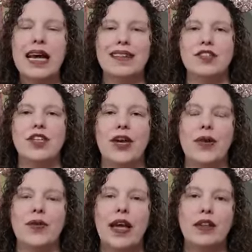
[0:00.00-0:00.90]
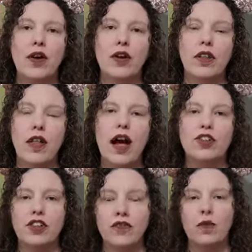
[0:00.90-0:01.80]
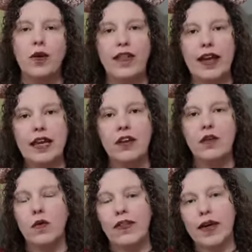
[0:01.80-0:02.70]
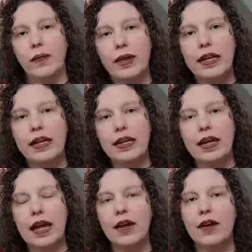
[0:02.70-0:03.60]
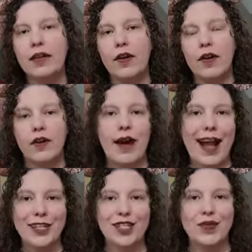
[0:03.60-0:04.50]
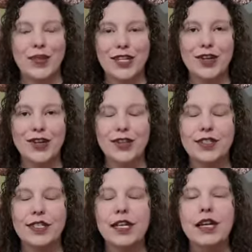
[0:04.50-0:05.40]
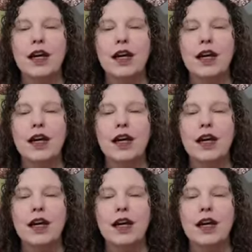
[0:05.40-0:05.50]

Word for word: And so they learn a lot just from what they hear and what they read and their interactions with adults.